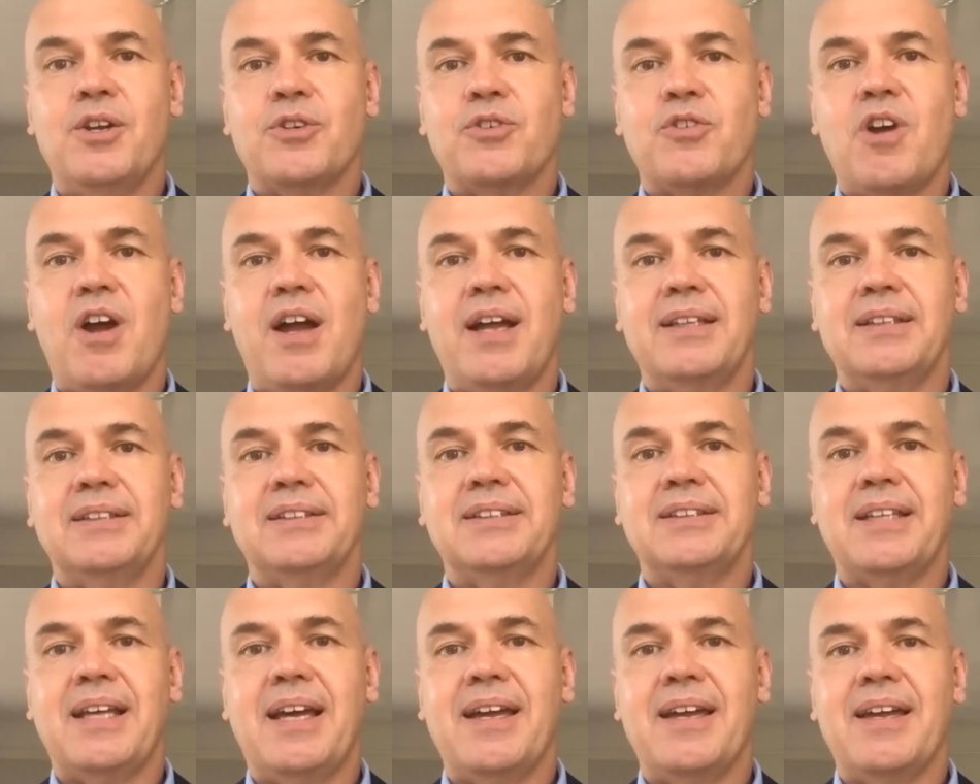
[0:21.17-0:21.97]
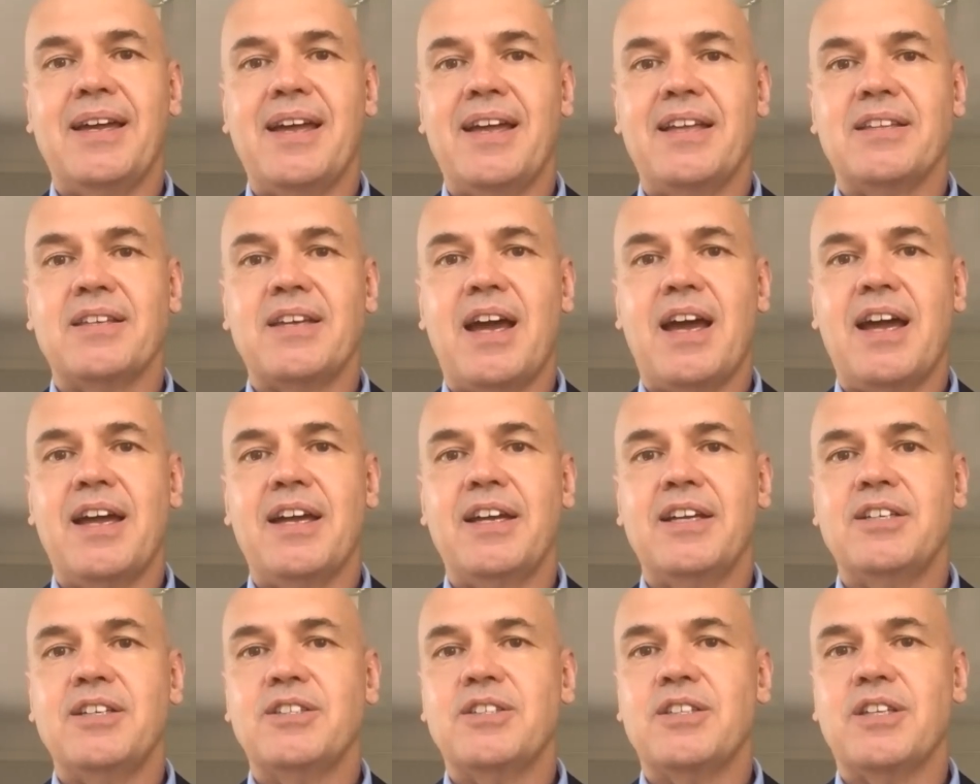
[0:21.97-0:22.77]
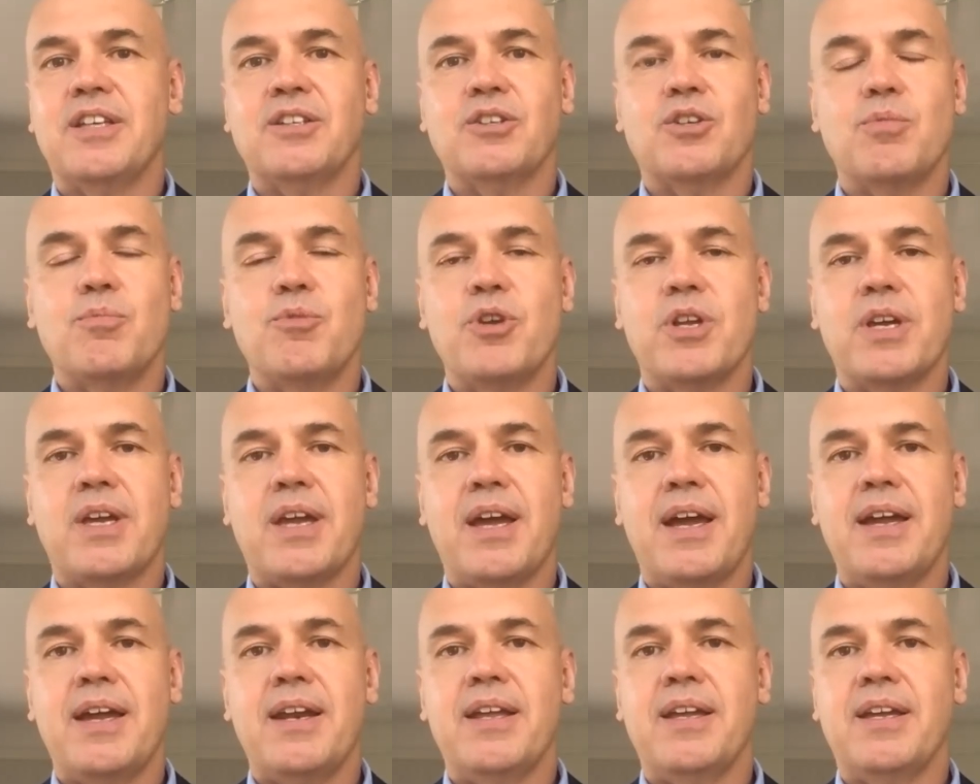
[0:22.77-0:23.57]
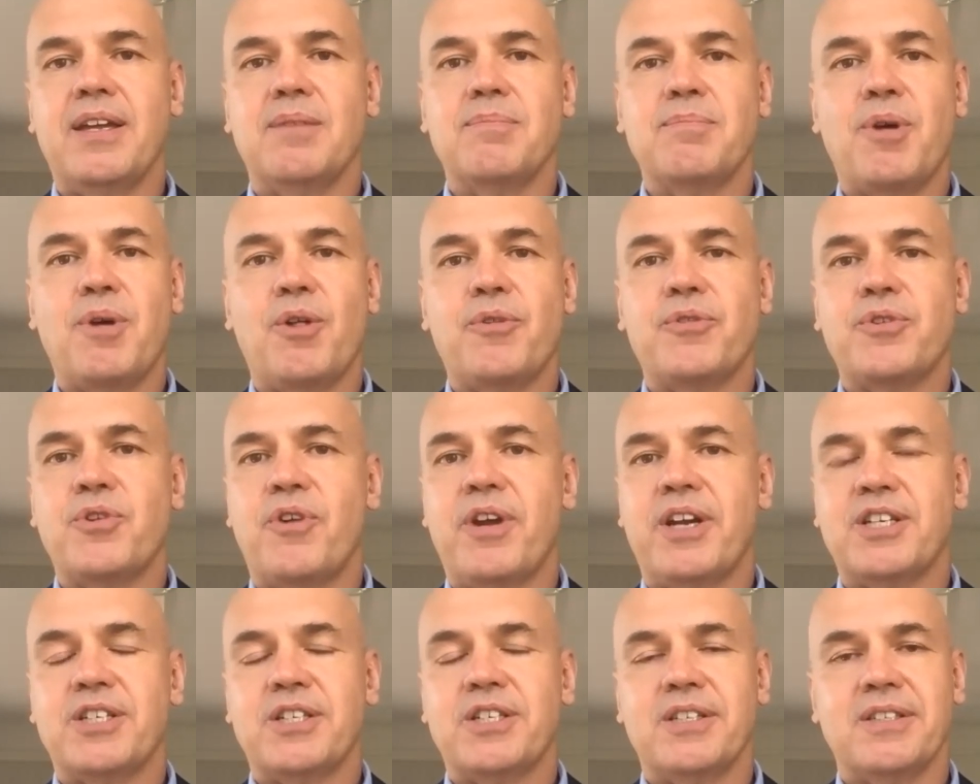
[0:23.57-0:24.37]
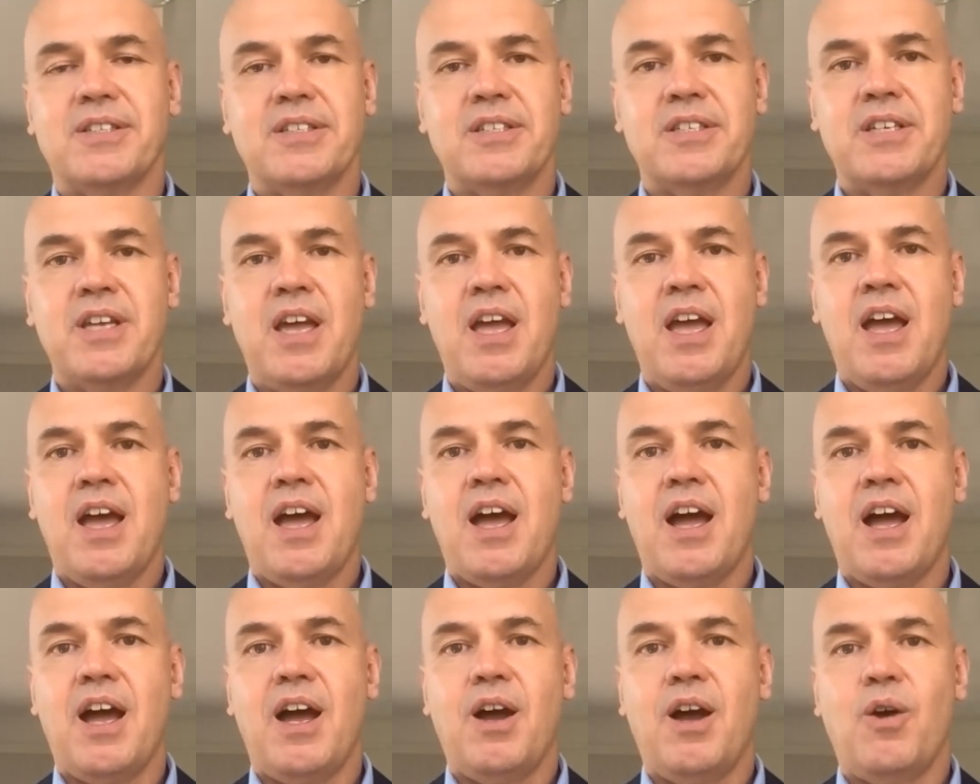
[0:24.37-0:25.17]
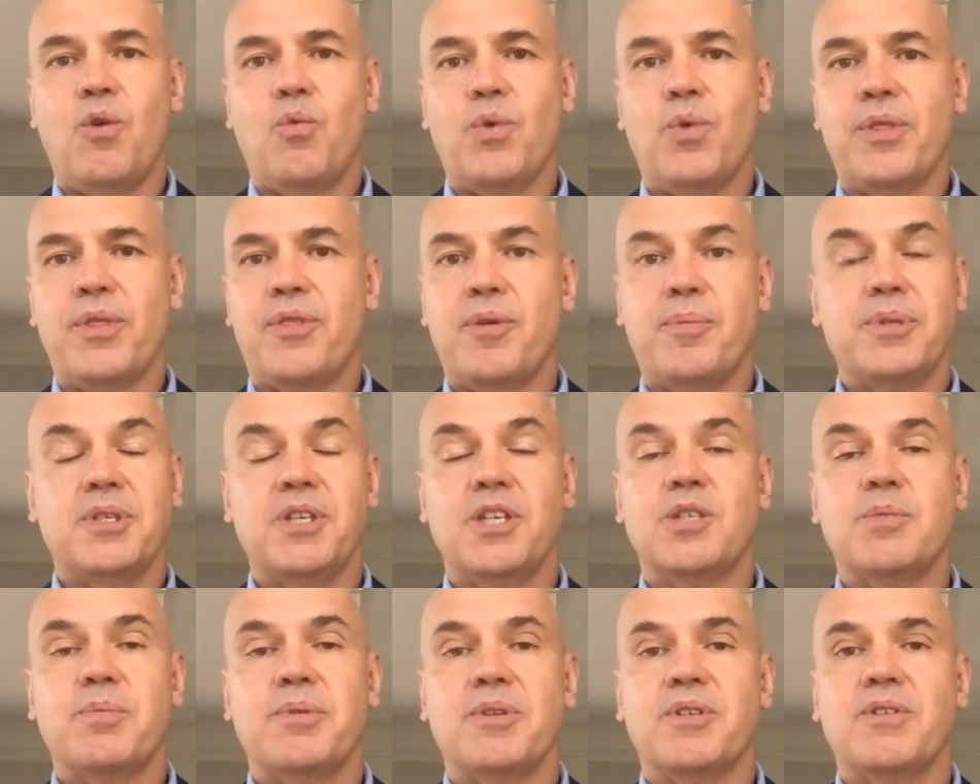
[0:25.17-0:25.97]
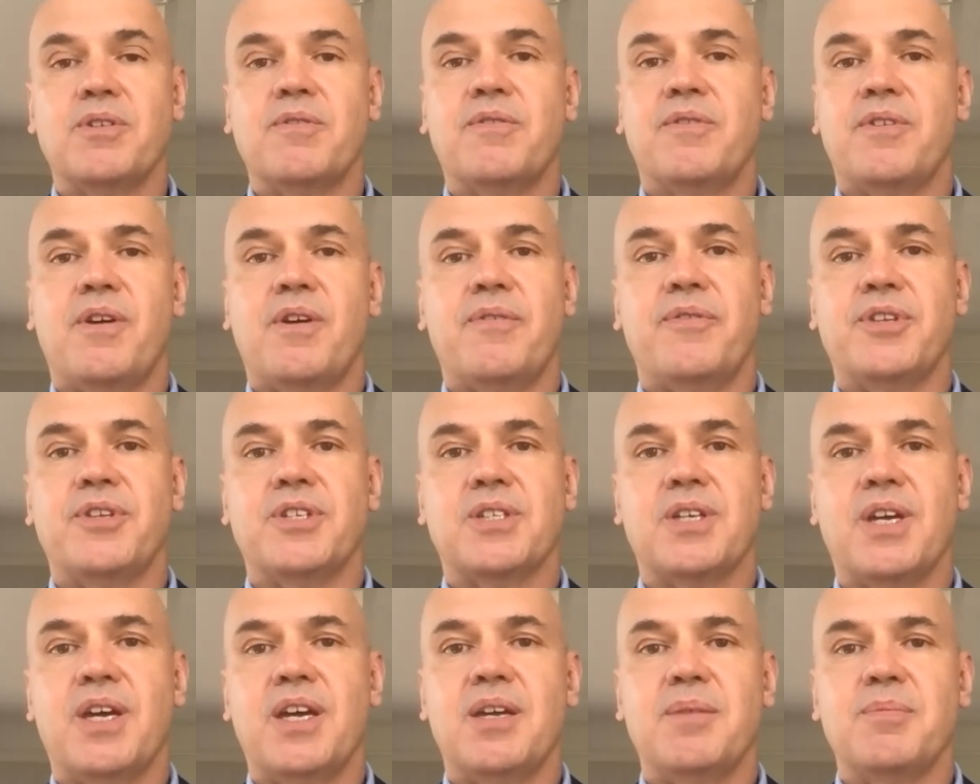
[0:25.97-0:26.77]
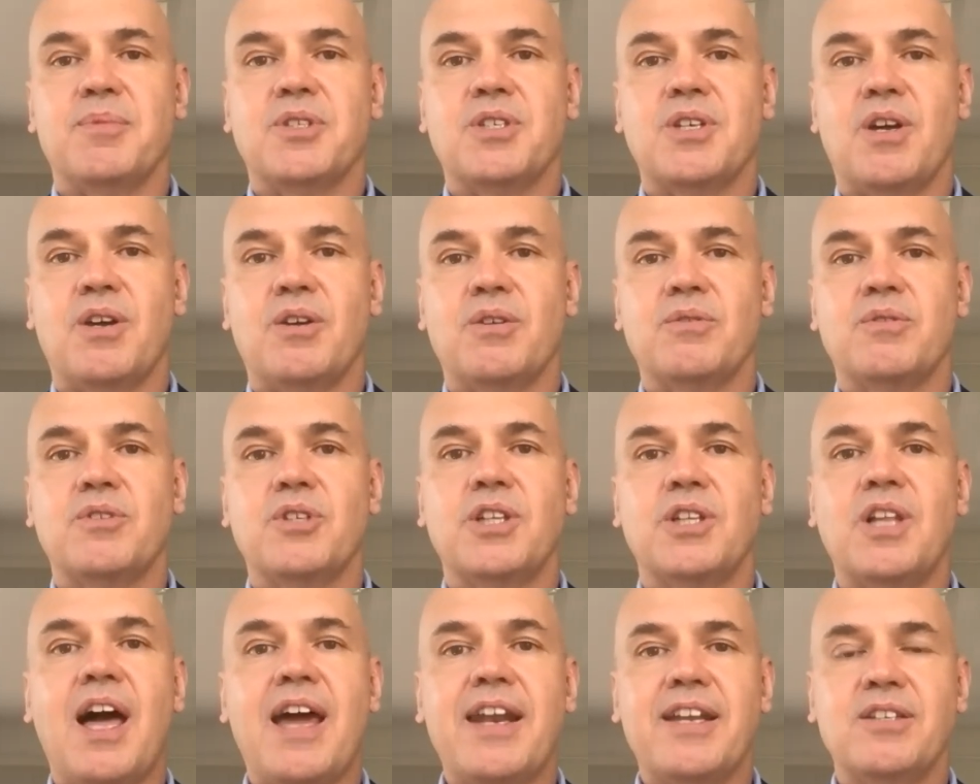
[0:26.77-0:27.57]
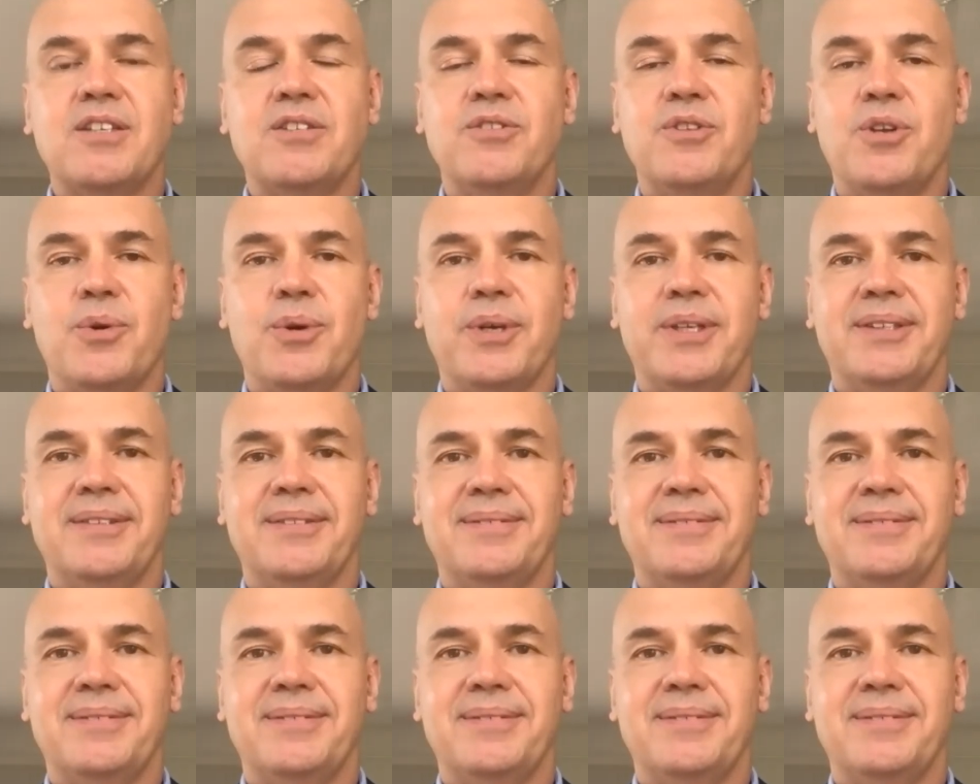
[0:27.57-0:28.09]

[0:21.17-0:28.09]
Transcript: try and stay engaged and communicating in both directions with the participants of the scheme. So delighted to do it.